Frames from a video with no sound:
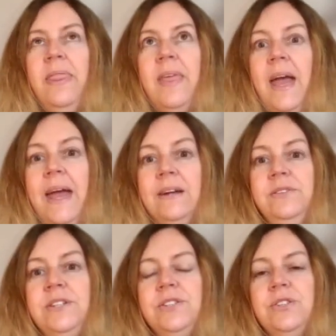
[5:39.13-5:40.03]
the
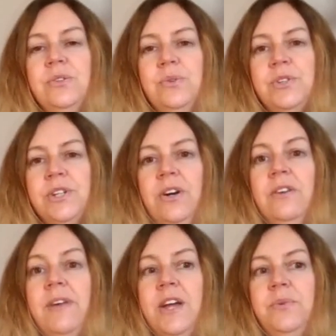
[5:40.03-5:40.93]
eldest daughter
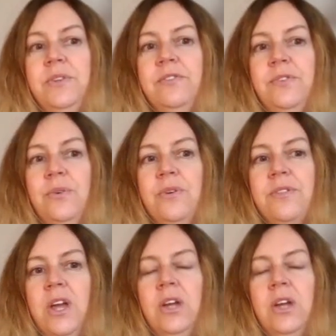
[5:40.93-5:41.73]
of Edward IV,